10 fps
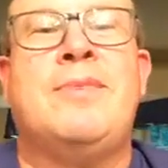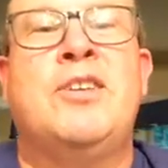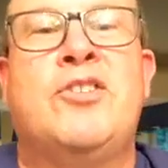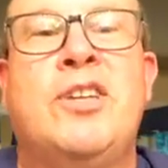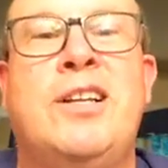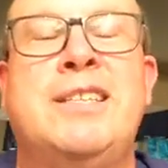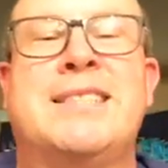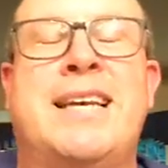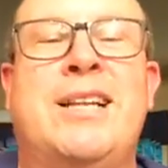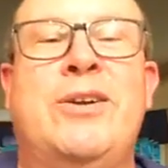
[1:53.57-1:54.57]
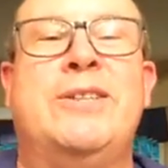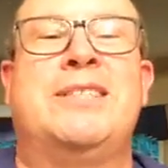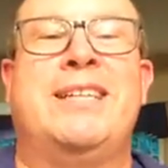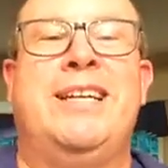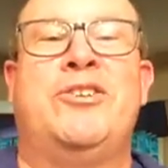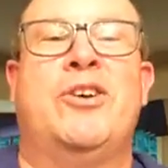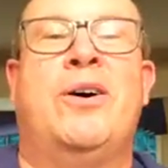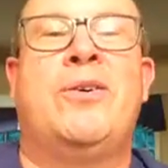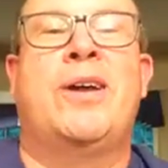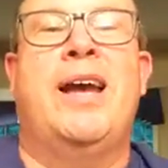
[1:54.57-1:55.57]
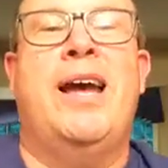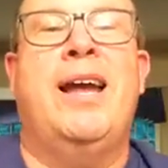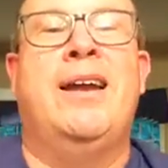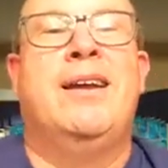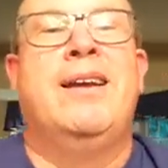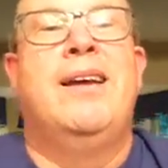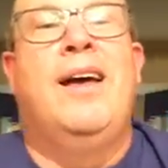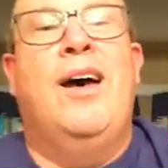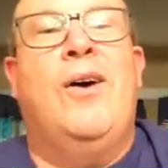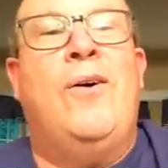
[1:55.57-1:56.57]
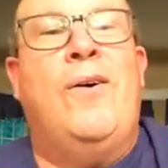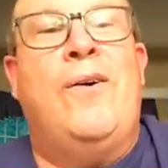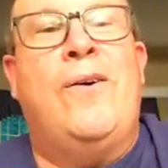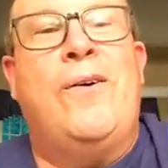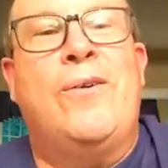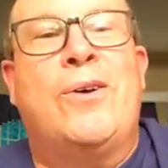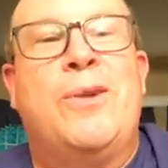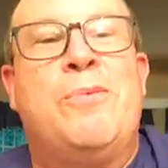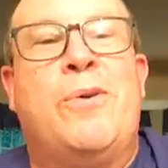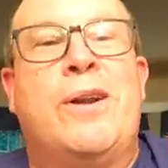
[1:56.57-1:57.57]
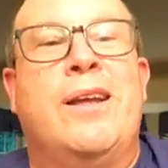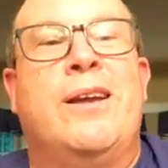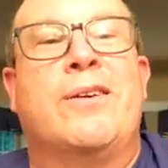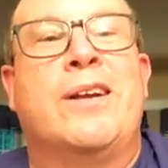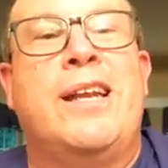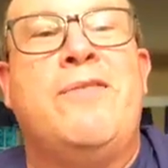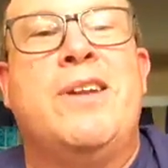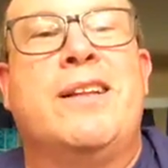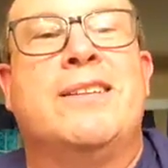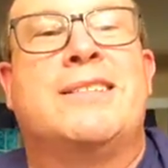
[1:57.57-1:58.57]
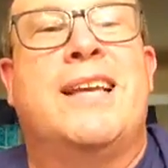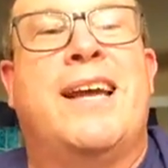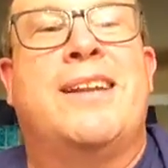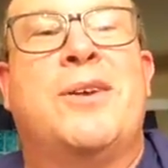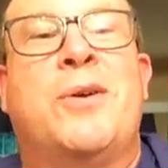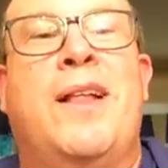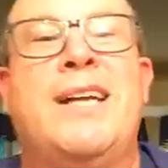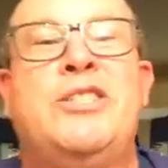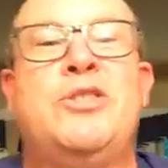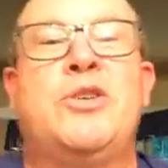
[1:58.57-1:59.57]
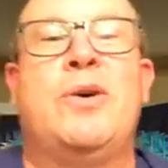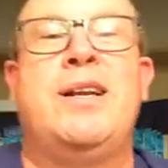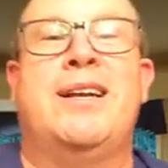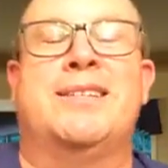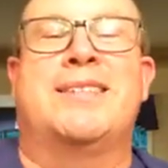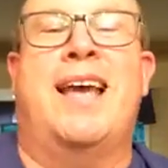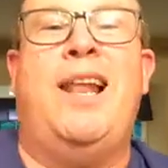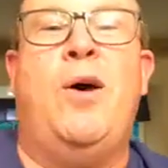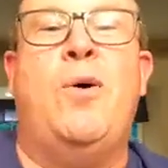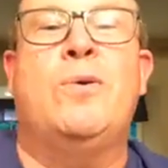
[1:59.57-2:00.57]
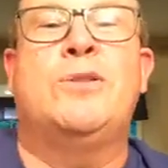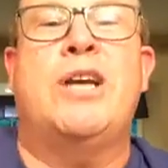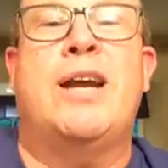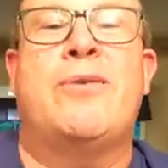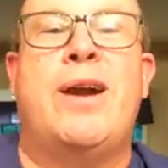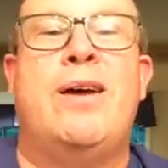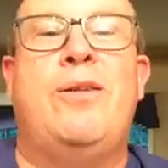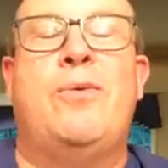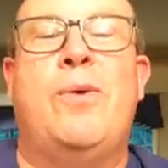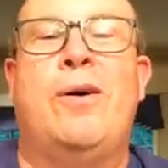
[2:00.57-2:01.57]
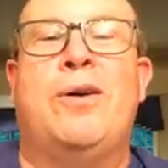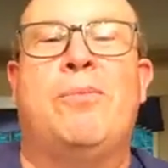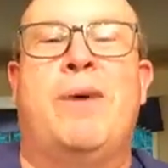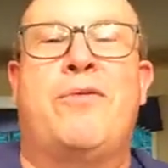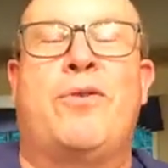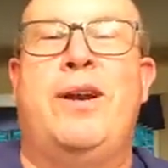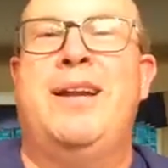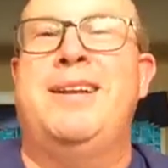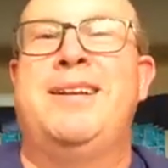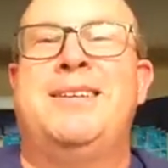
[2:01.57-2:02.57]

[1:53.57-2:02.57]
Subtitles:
Still in St. Louis, Anitra. Okay. Oh, good morning or good evening, Lisette. Glad you joined us. Hello, Jan Rail. Welcome, my friend.